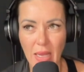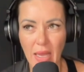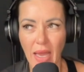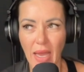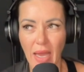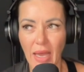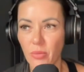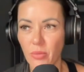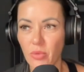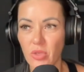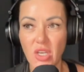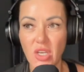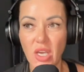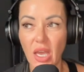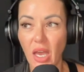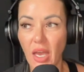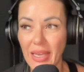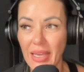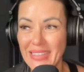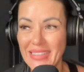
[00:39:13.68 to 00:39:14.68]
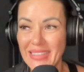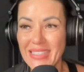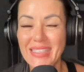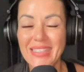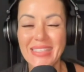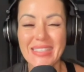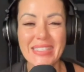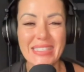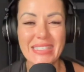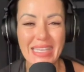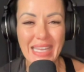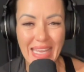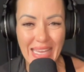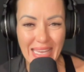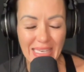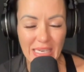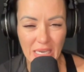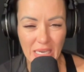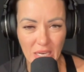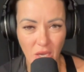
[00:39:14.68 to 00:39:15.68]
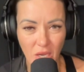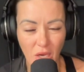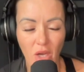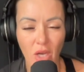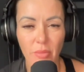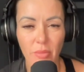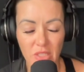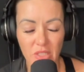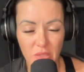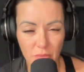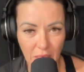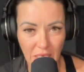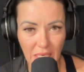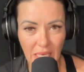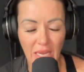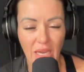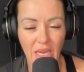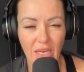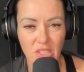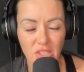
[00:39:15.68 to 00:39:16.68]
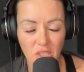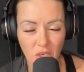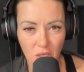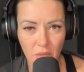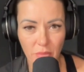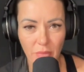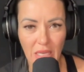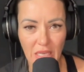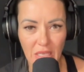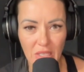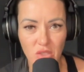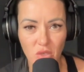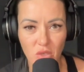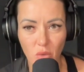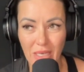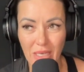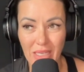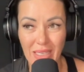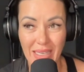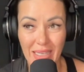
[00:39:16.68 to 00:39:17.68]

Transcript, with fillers: It was insane how much money I started making so quickly.